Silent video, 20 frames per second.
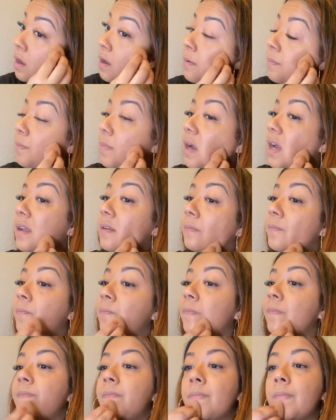But,
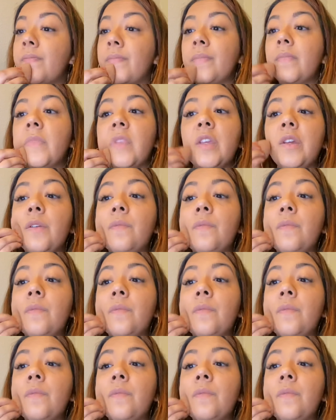you